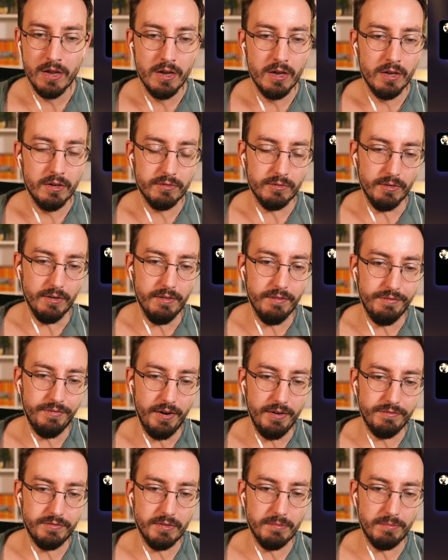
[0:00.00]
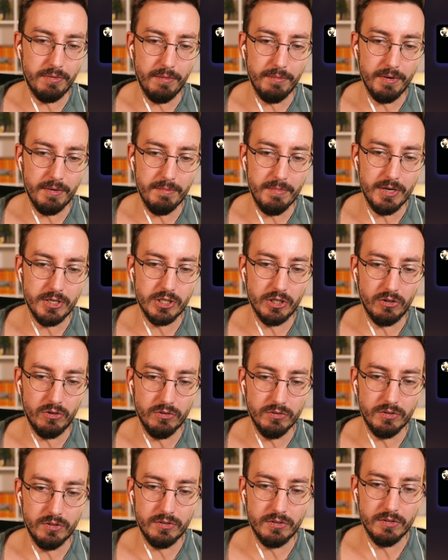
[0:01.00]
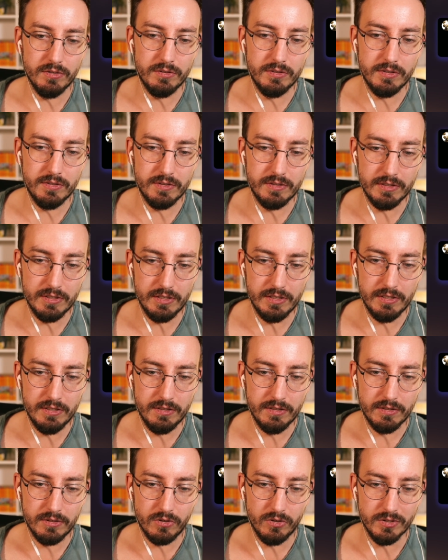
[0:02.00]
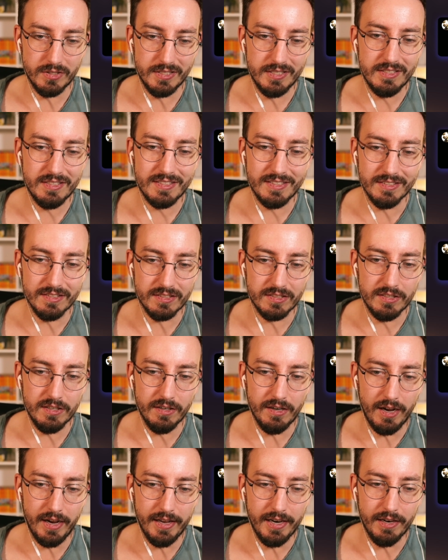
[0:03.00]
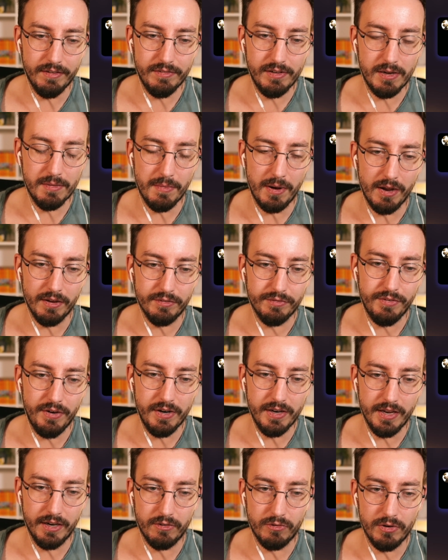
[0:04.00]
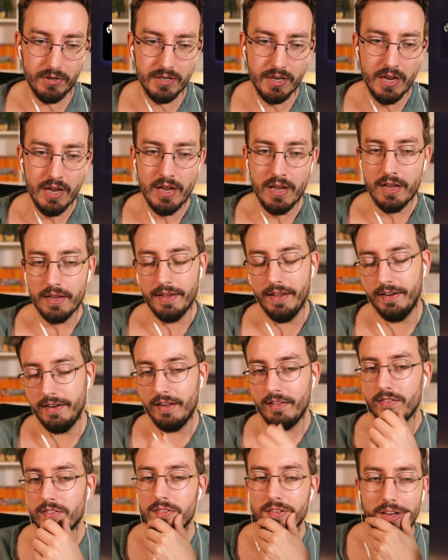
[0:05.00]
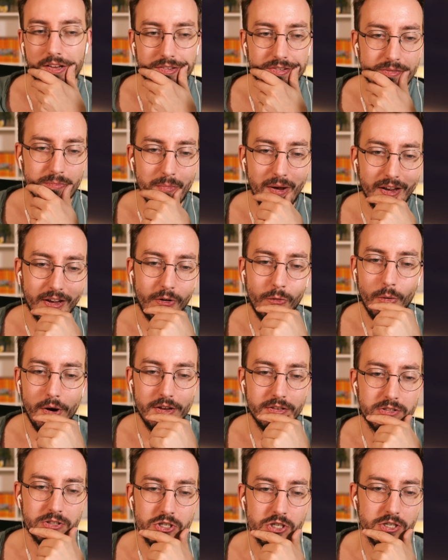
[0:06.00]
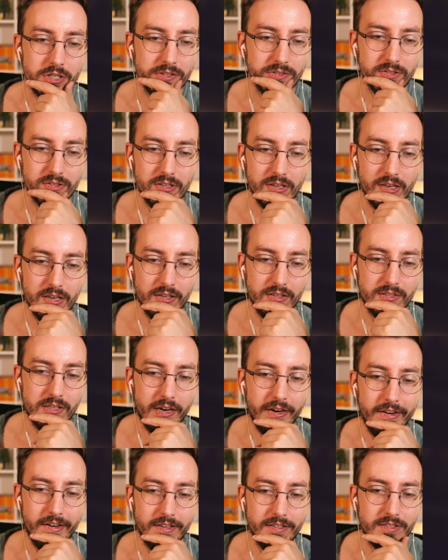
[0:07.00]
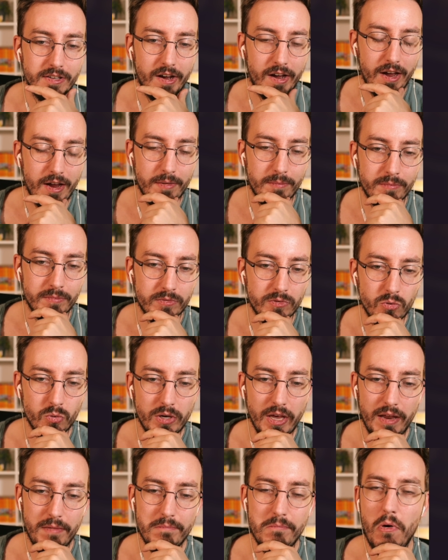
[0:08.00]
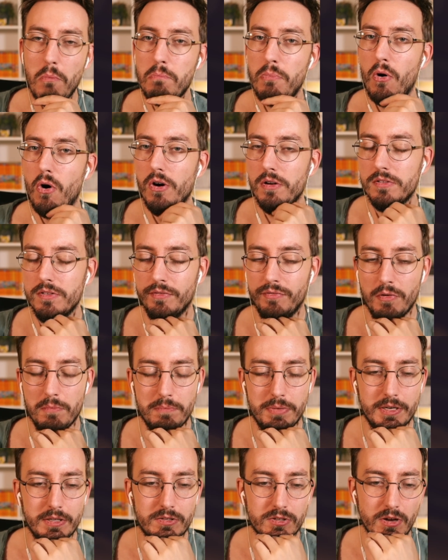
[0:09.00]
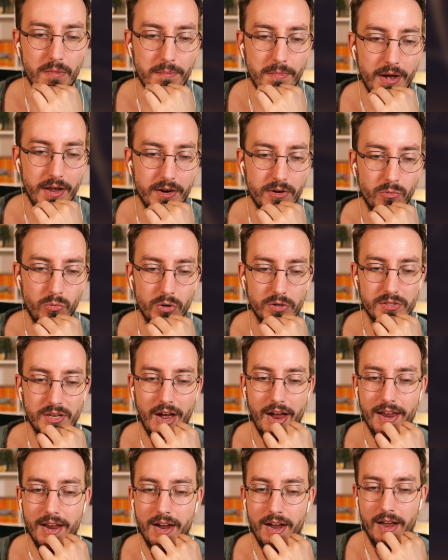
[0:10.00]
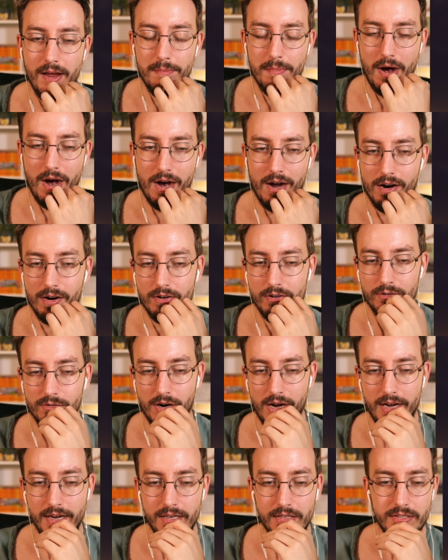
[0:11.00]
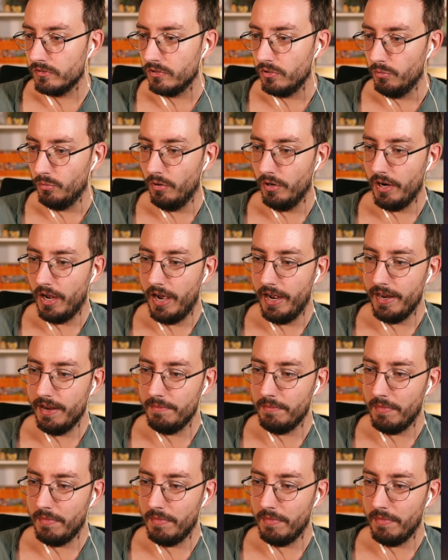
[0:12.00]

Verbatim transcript: Street Fighter five didn't probably measure consistency consistency at high level. M R is fairly accurate. Yeah, that's that's my question the entire time. You get more points if you beat somebody with higher M R, right? You want higher M